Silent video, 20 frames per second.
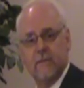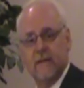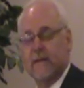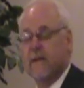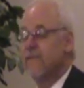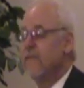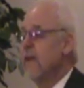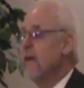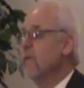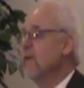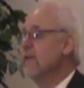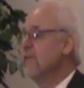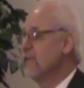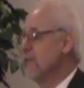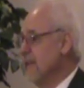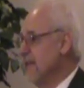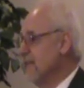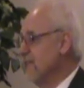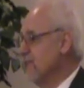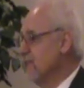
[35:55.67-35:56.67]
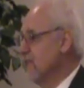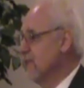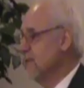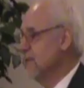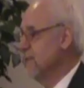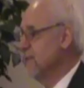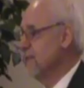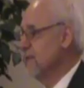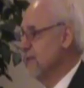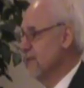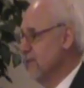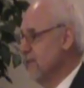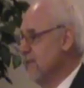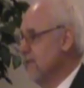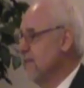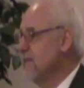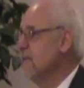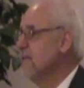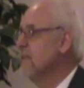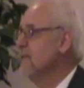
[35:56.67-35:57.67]
But if they resist,
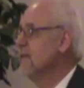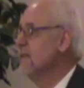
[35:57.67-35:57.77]
listen,